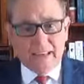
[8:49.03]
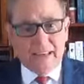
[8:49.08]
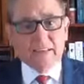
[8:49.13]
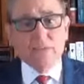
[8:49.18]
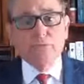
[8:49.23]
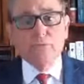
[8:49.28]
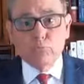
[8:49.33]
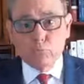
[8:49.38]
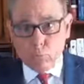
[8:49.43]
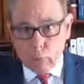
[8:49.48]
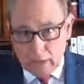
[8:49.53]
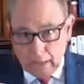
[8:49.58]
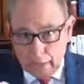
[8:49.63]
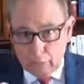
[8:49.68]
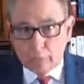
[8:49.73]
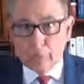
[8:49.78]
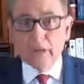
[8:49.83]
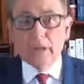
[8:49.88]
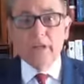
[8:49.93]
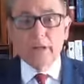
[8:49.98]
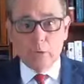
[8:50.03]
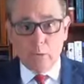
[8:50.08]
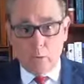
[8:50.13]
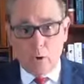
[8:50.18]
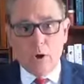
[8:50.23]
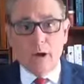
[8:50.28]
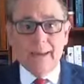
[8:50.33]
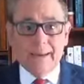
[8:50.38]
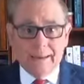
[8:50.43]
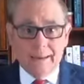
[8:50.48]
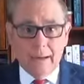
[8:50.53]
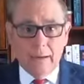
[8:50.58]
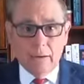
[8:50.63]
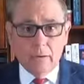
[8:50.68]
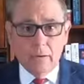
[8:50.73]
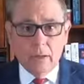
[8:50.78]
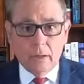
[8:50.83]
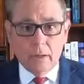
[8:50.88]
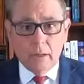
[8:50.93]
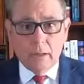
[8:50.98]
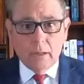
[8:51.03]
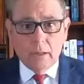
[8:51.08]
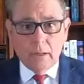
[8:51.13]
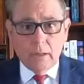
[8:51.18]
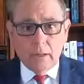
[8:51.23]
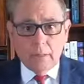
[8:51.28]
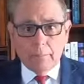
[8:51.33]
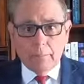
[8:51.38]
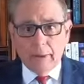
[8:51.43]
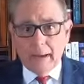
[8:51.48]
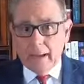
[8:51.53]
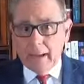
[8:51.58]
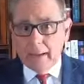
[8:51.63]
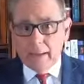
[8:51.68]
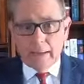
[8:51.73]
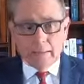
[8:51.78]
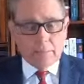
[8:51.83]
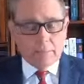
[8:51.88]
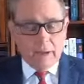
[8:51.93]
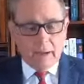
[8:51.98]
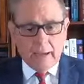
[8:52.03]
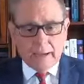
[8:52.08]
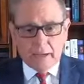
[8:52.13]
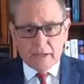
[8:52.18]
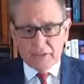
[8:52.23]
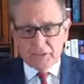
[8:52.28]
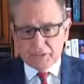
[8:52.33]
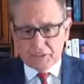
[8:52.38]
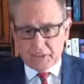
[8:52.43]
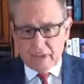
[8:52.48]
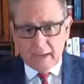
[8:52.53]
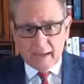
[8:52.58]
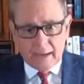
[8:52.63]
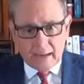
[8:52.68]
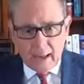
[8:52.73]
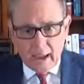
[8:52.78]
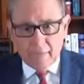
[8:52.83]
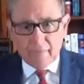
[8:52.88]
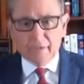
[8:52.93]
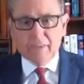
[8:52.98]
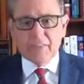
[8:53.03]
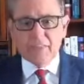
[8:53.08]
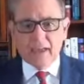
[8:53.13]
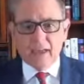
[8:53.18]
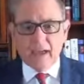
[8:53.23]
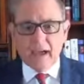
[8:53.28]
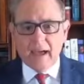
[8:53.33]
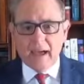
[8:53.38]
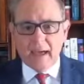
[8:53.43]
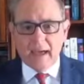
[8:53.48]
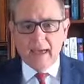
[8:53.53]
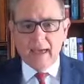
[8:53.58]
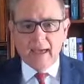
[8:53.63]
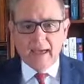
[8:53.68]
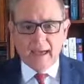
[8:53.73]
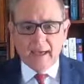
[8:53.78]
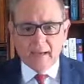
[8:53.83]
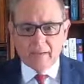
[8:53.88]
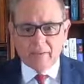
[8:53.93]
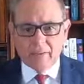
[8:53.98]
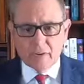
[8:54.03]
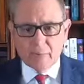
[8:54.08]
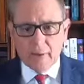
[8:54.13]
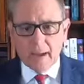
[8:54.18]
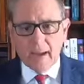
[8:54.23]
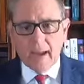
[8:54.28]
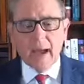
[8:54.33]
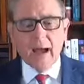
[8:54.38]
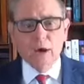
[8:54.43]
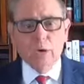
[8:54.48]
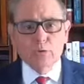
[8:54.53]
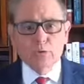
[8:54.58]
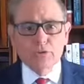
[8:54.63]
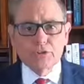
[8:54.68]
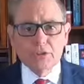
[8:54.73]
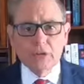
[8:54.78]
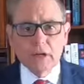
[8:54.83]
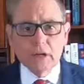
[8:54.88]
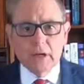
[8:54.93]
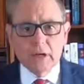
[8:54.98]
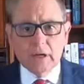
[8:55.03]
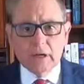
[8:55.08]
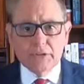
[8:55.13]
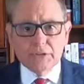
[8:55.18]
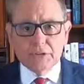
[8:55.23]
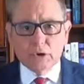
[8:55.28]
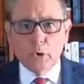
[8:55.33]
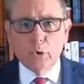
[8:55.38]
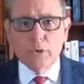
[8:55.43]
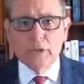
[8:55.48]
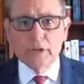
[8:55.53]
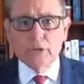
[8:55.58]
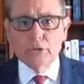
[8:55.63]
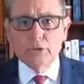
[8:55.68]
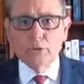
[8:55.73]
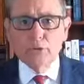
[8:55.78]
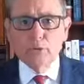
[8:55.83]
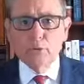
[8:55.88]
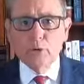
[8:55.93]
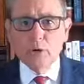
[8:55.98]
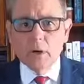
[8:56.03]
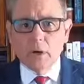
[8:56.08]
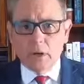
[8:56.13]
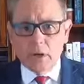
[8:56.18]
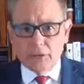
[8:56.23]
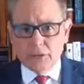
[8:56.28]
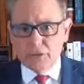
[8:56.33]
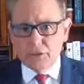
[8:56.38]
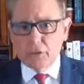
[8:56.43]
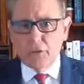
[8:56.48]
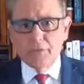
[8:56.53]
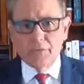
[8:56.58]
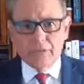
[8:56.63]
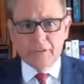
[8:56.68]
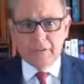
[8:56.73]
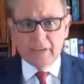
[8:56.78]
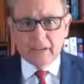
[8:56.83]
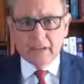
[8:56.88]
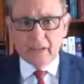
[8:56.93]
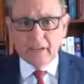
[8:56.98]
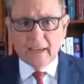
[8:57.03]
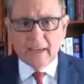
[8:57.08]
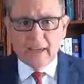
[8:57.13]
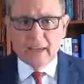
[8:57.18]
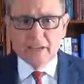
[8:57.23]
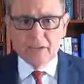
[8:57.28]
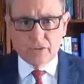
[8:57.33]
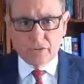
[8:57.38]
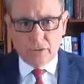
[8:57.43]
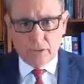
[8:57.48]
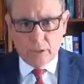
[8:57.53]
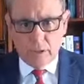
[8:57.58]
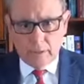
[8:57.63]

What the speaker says: That's what I really want now. My estate, everything I have in my house is going to a servant, Eliezer.